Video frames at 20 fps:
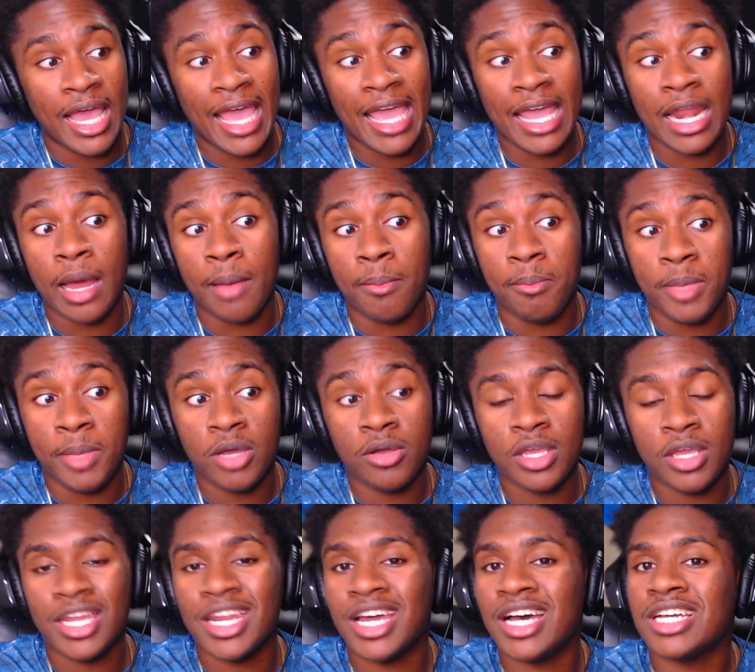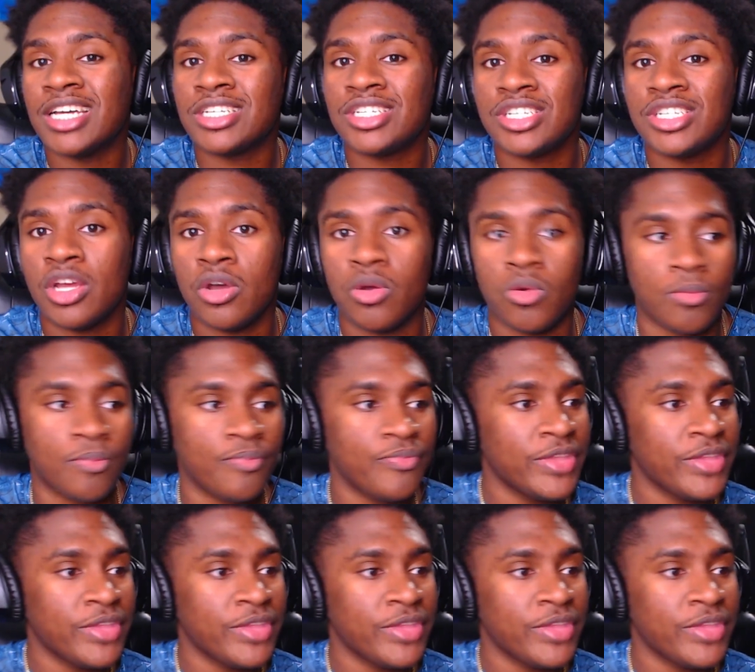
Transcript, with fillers: and 1 million a show.